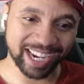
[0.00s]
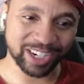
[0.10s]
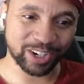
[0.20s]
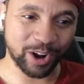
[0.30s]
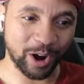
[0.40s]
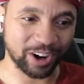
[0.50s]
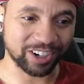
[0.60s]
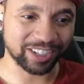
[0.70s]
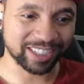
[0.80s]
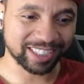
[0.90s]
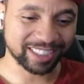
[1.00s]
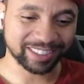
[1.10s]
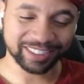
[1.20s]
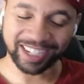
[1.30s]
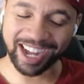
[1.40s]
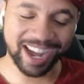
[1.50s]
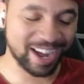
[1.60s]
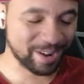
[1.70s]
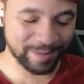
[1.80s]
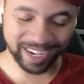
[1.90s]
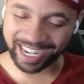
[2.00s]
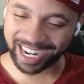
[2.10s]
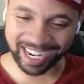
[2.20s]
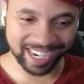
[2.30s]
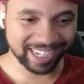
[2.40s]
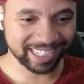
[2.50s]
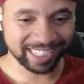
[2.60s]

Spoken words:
in the car. Oh, my God.